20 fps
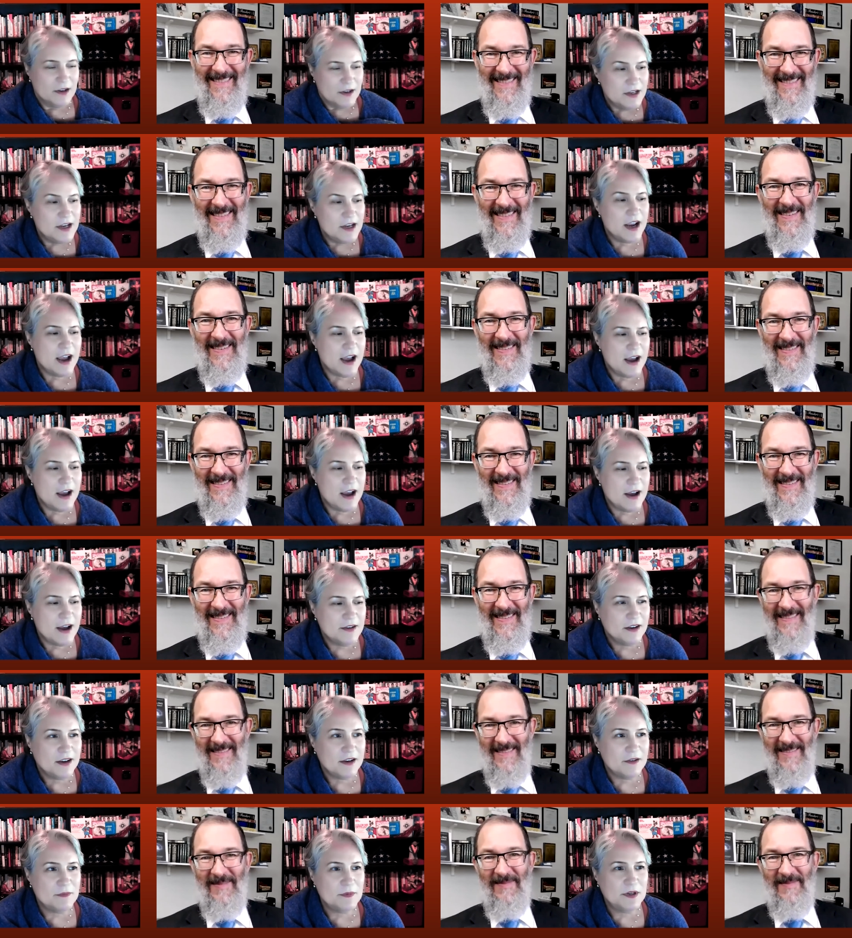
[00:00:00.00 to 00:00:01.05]
Speaker 1: Yeah.
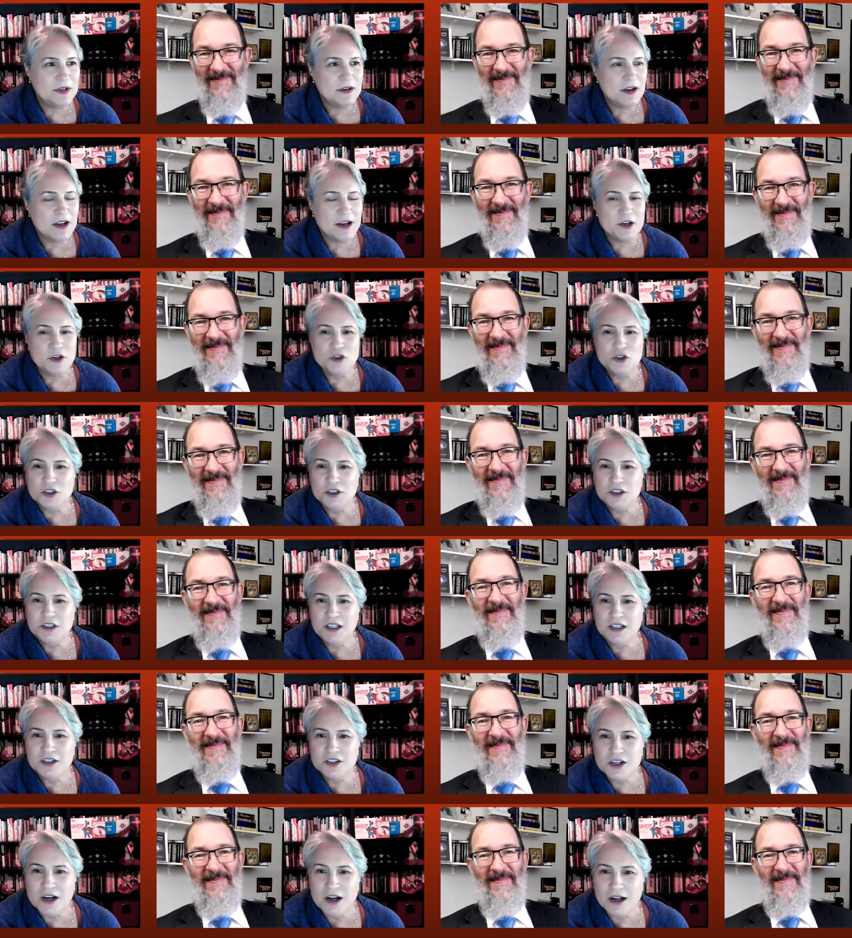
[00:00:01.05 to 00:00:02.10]
I mean, I used to
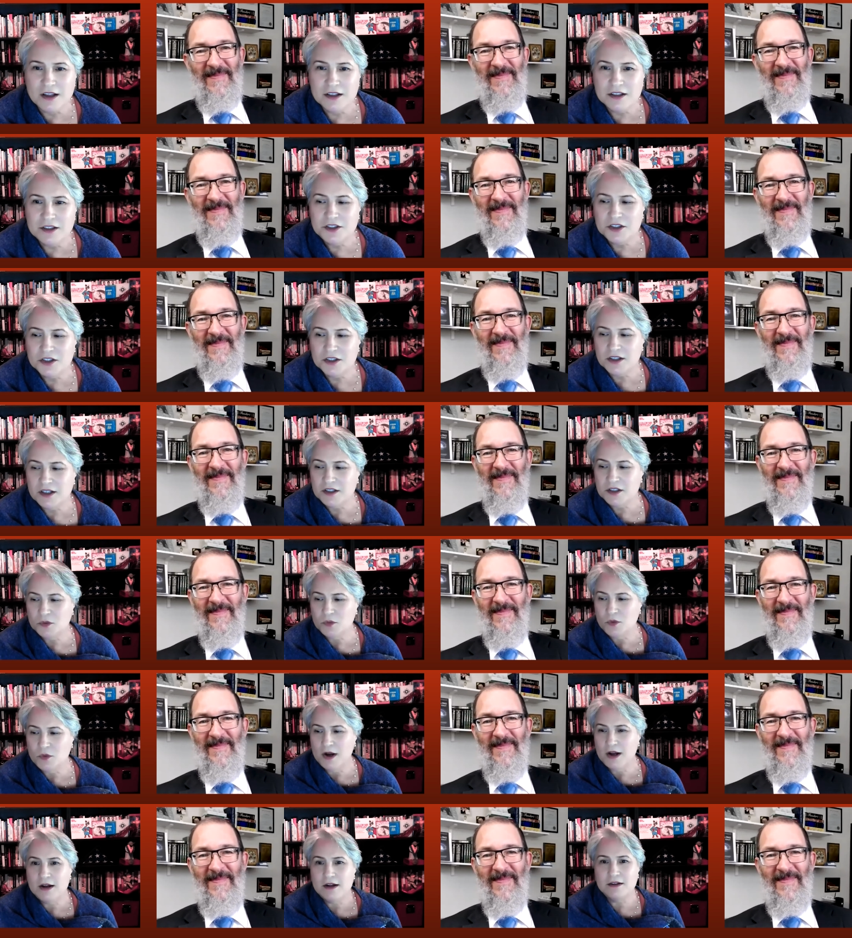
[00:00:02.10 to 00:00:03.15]
teach college as
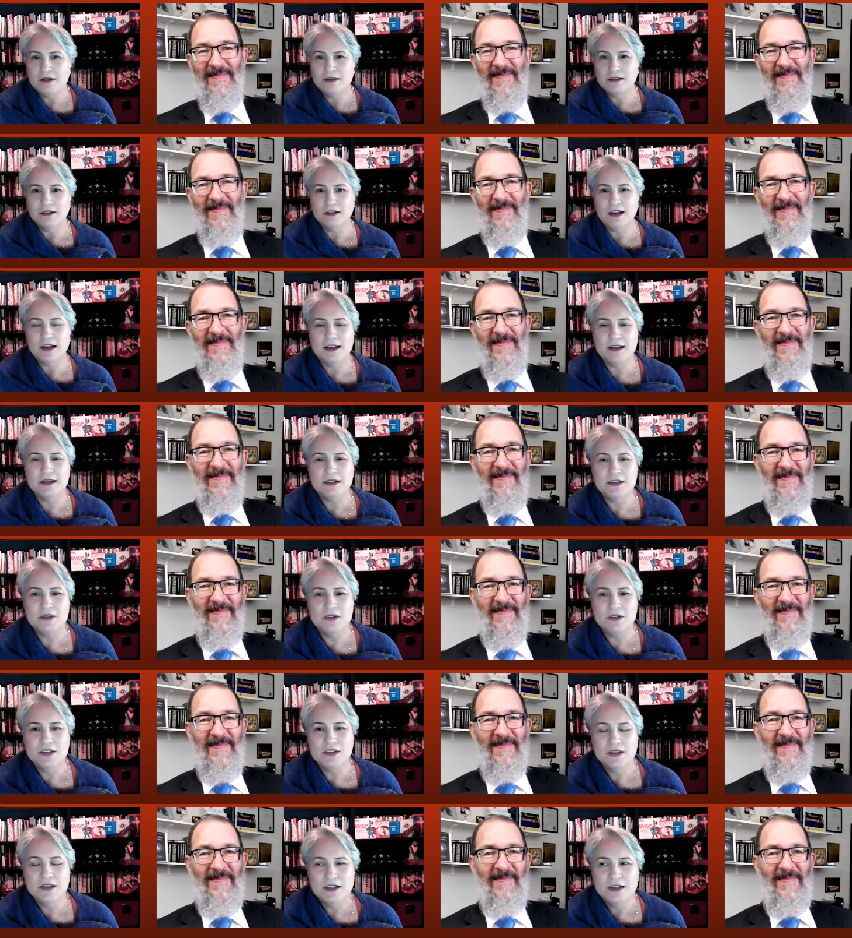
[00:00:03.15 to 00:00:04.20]
well. And
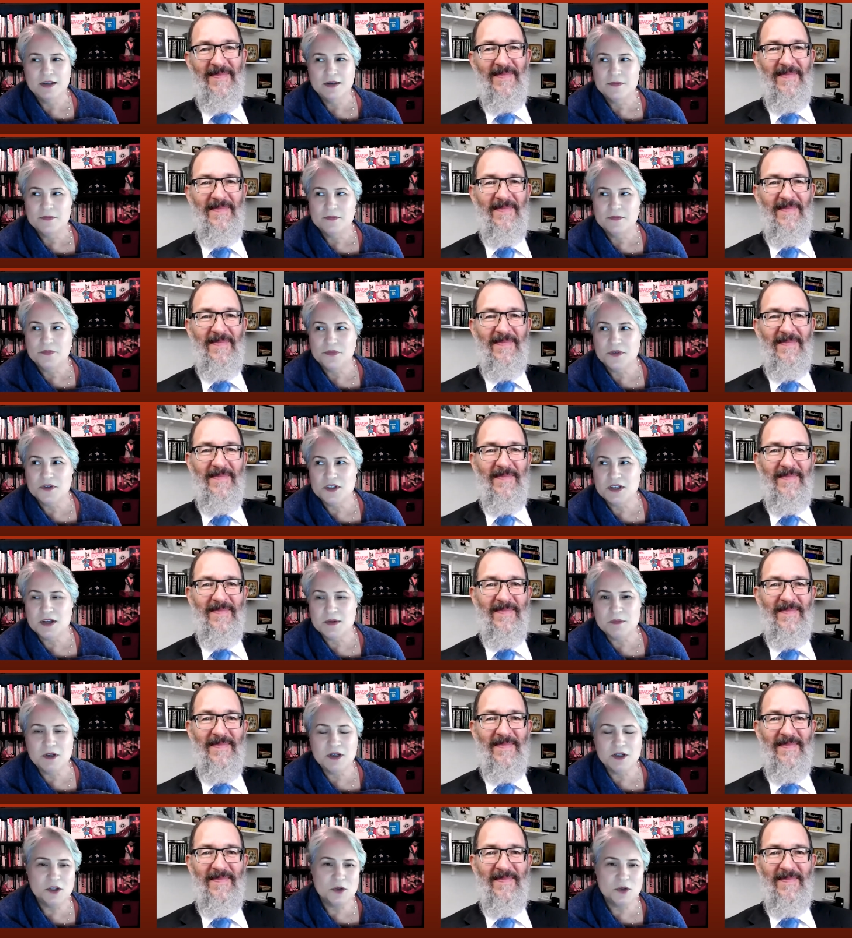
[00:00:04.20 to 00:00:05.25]

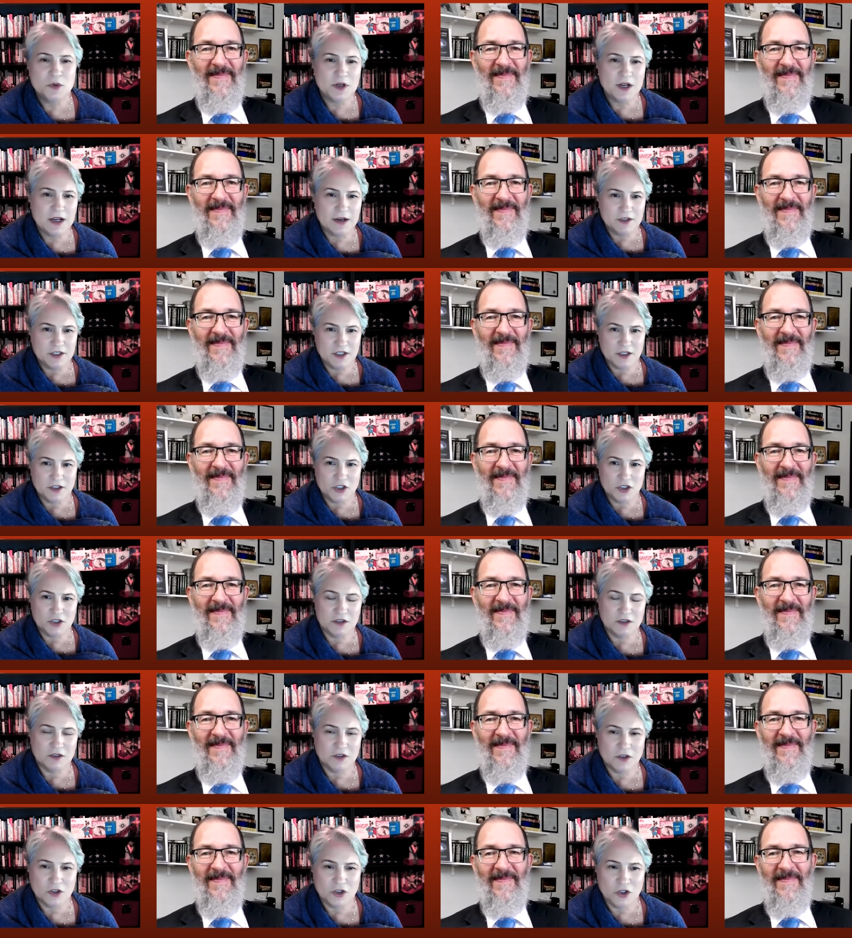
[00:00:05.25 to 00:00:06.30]
some kids would have such
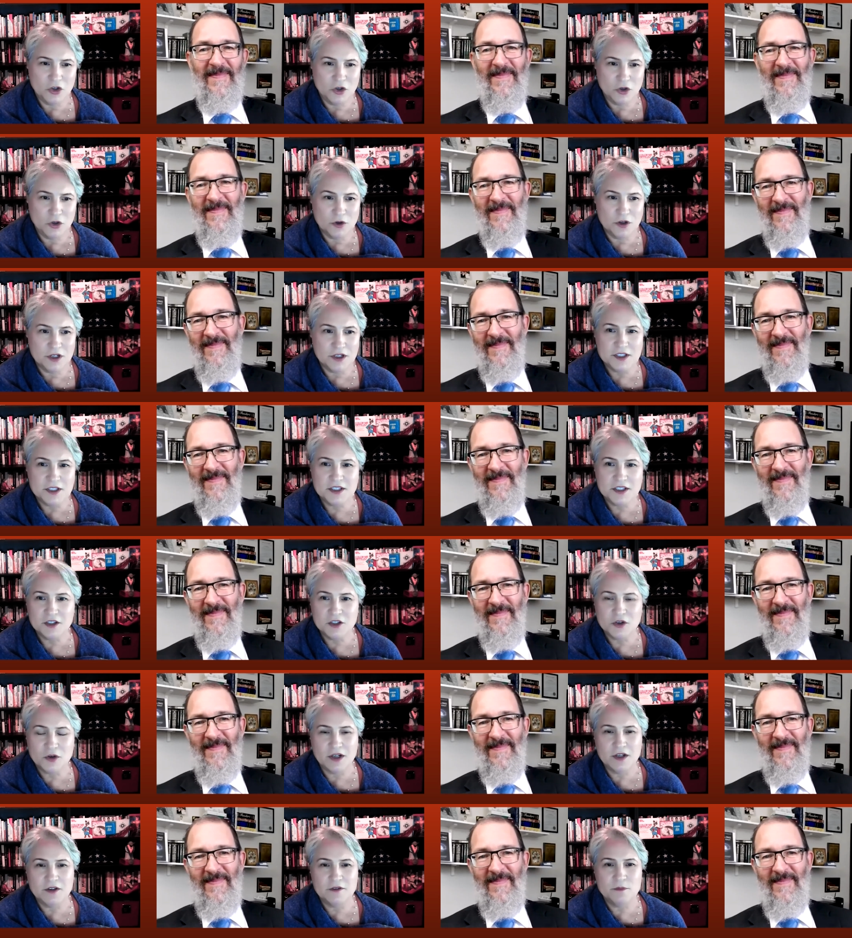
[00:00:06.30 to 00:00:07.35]
curious and
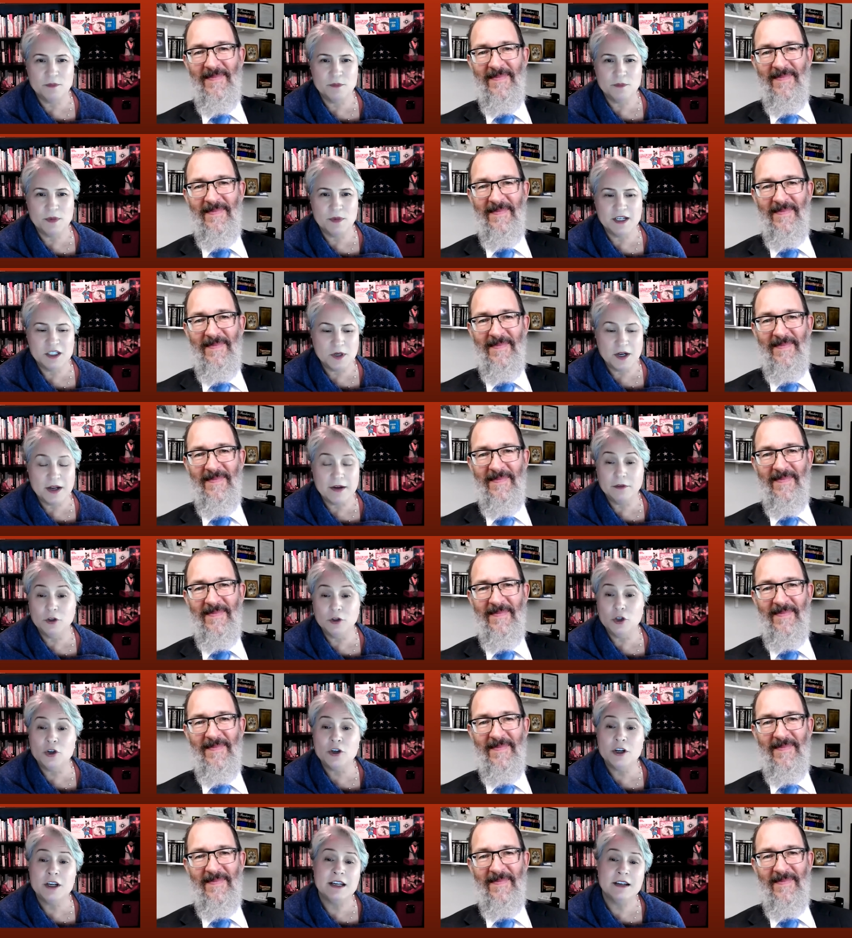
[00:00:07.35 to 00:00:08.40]
creative minds would have
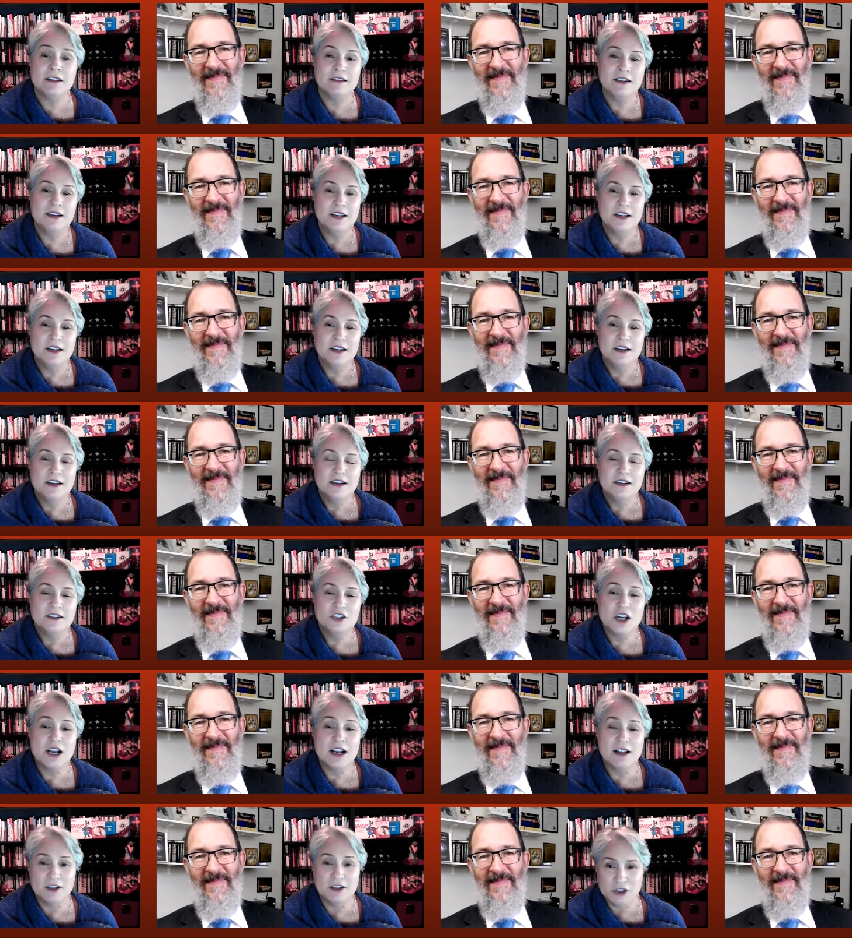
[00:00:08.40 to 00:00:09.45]
learning
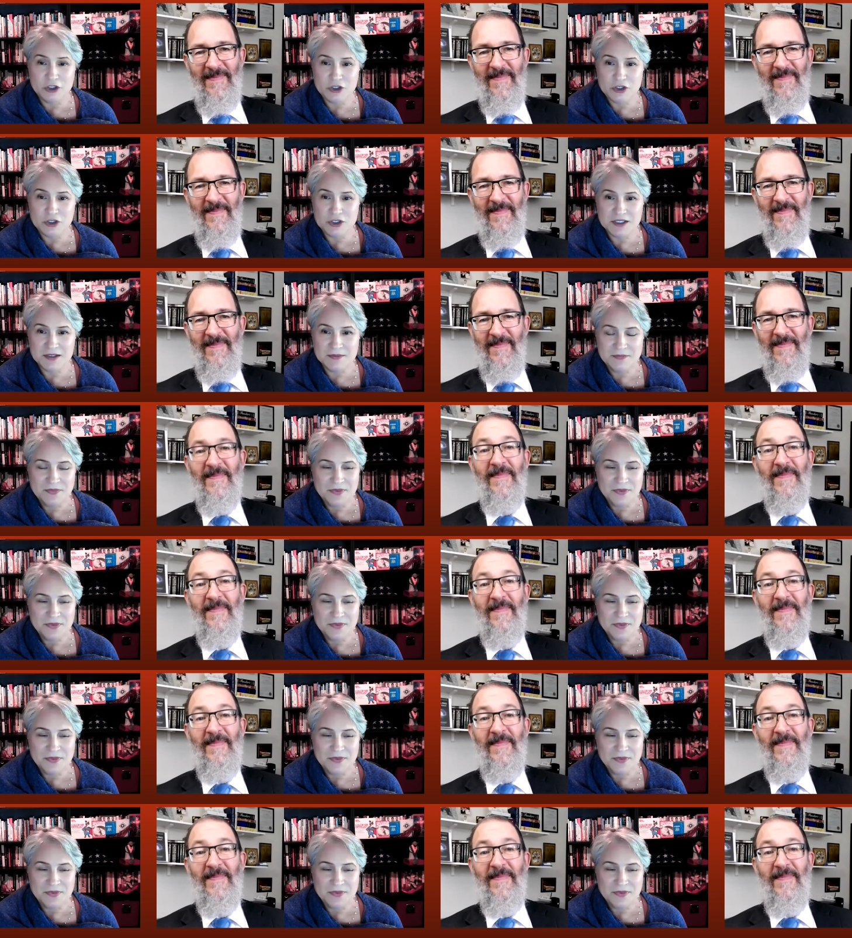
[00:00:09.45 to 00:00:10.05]
challenges